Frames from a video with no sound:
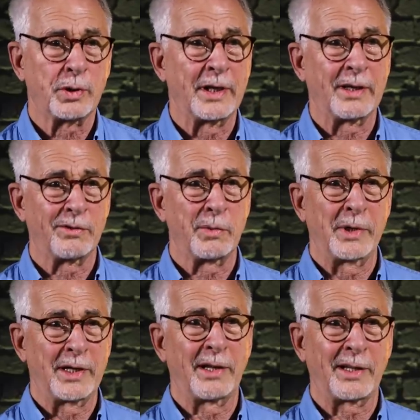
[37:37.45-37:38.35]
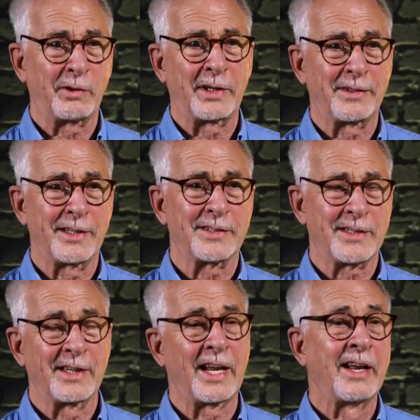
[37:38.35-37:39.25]
to everybody, like get this
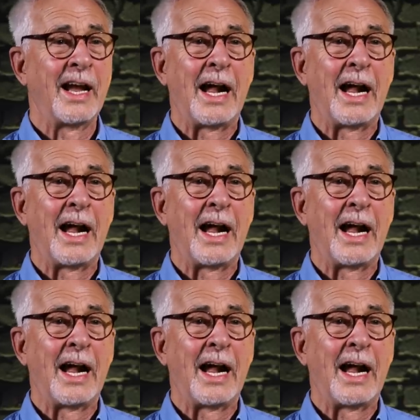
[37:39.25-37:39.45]
and that.